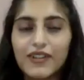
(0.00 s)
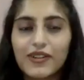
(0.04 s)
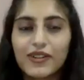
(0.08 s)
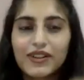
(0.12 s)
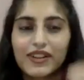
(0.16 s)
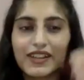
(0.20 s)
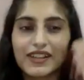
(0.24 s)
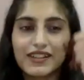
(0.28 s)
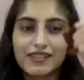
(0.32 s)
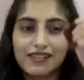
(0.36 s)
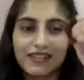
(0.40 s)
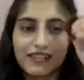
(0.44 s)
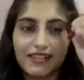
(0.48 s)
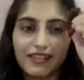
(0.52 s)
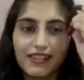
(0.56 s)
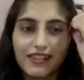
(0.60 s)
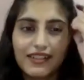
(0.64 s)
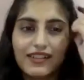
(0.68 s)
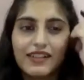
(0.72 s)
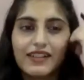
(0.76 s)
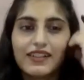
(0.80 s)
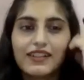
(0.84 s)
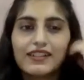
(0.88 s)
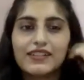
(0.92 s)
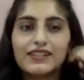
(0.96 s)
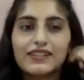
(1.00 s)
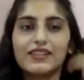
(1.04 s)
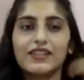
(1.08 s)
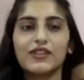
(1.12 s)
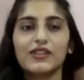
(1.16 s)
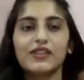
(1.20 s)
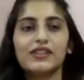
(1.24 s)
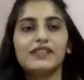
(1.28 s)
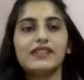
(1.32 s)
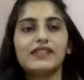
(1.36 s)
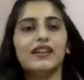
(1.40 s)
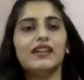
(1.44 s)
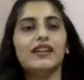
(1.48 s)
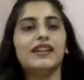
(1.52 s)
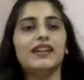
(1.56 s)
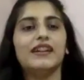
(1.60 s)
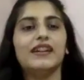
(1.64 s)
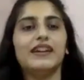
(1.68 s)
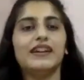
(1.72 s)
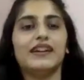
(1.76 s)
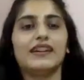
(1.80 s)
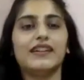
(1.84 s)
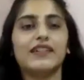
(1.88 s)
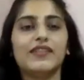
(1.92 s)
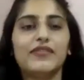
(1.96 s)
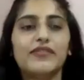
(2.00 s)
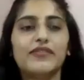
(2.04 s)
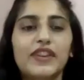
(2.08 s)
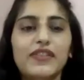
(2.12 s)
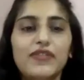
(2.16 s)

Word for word: Okay, sir. So, sir, uh,